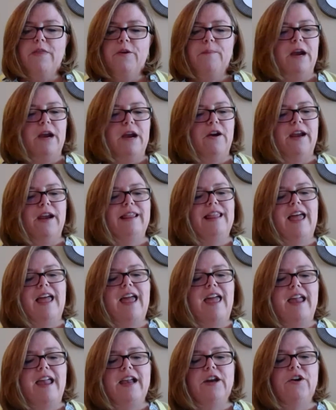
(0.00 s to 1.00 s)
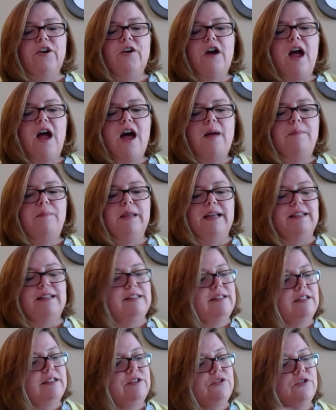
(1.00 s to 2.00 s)
Mary Lang and her Oblate
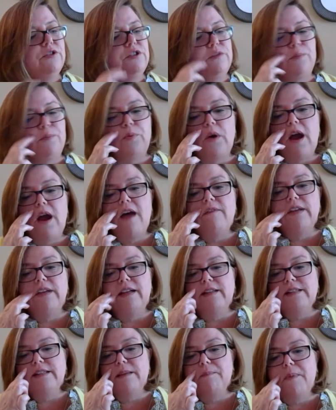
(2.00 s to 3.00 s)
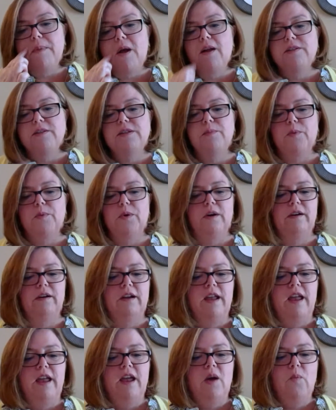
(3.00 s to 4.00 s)
Sisters of Providence in Baltimore,
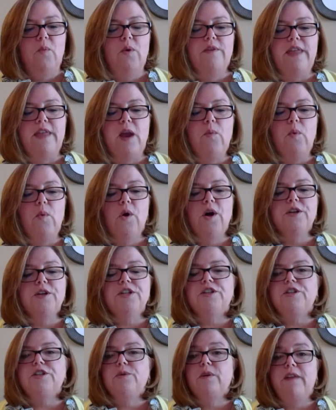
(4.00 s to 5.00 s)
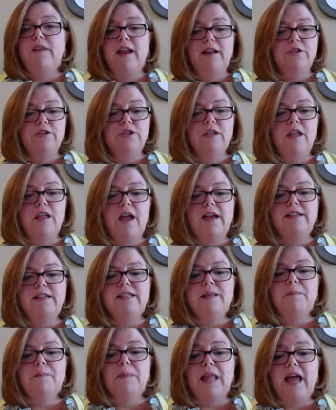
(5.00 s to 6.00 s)
where they worked to
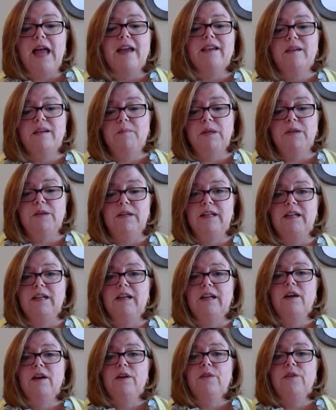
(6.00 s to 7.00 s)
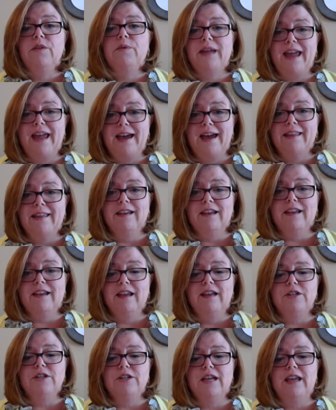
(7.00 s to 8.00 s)
evangelize the Black community through Catholic
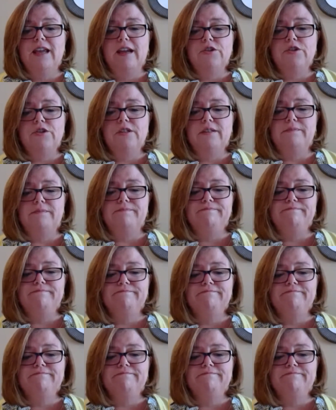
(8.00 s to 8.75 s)
education.